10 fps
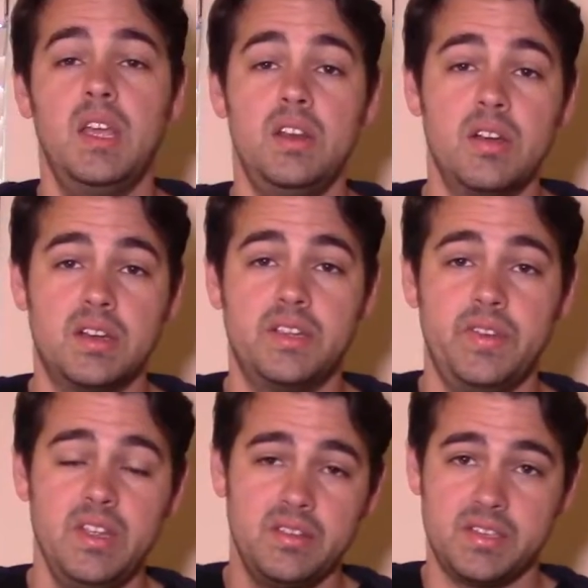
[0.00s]
In your
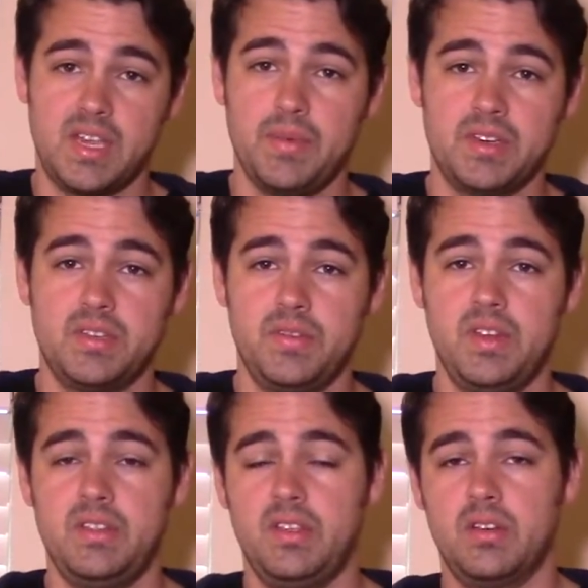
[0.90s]
activity, the same
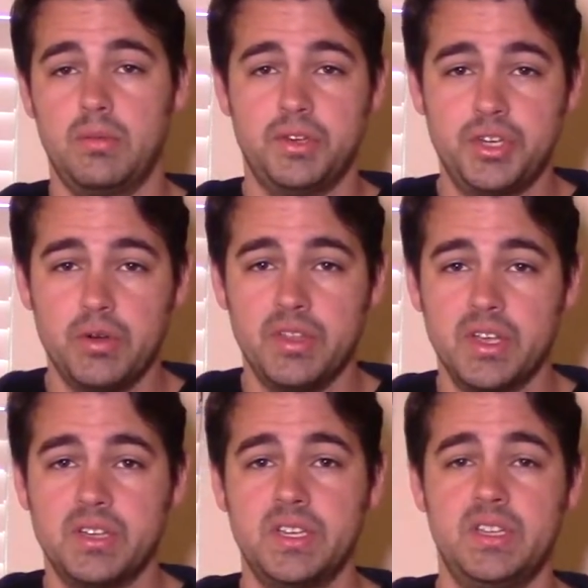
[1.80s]
activity that you're going to be showing the
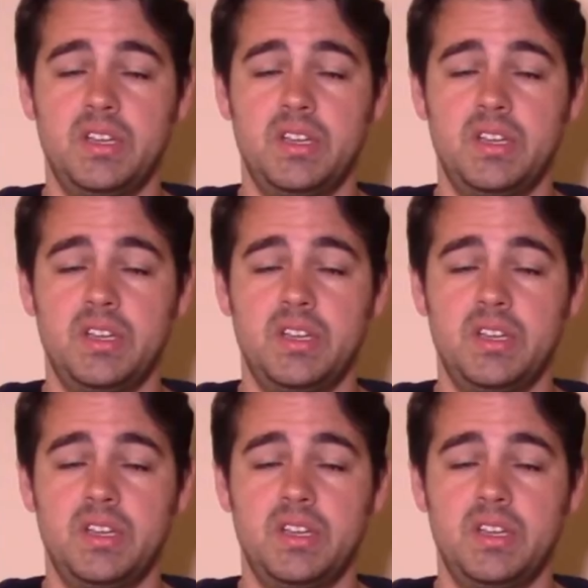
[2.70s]
content